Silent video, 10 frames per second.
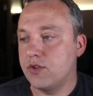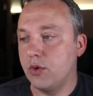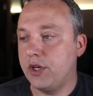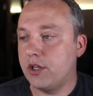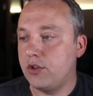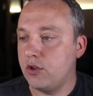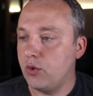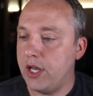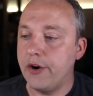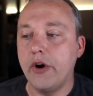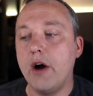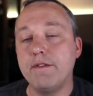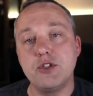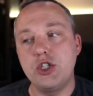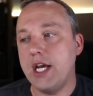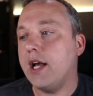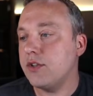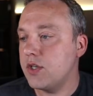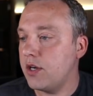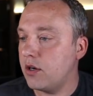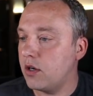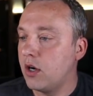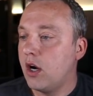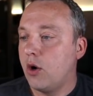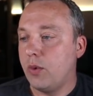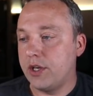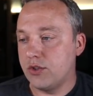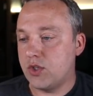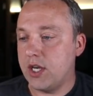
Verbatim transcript: So we could do interoffice chats here. We could